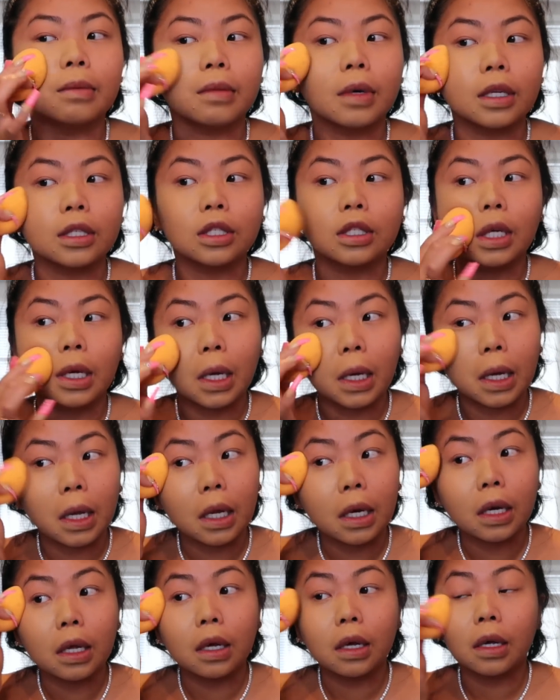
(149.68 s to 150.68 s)
My
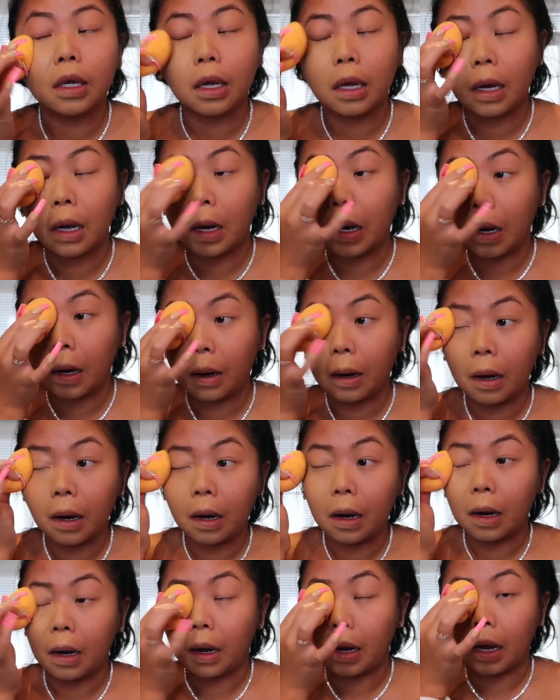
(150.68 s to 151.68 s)
chin.
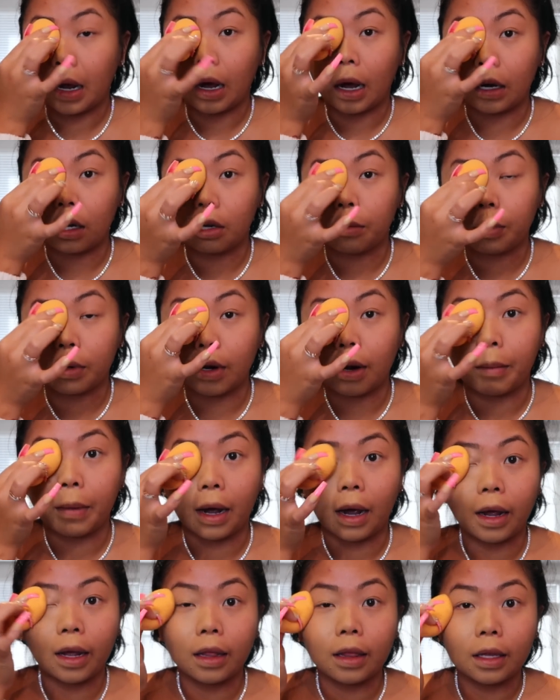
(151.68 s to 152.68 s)
I do put it on
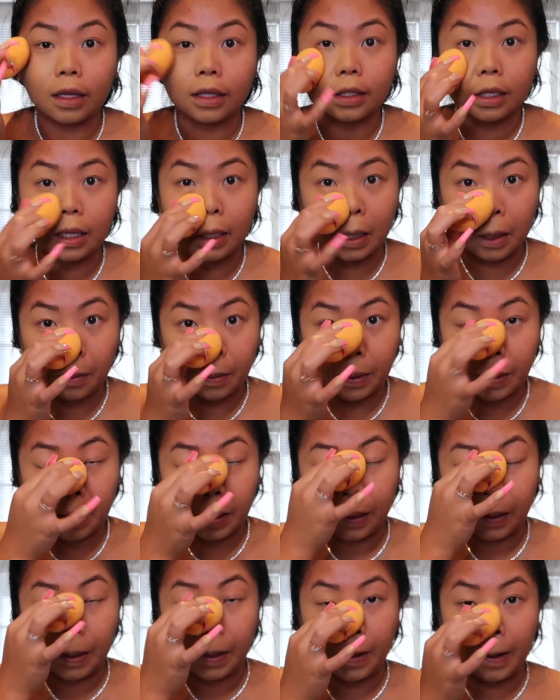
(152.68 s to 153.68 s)
my eyelids a little
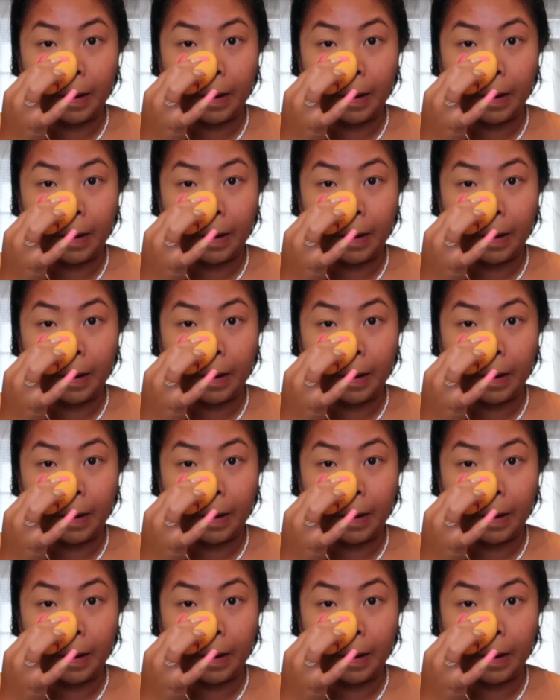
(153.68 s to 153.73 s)
bit.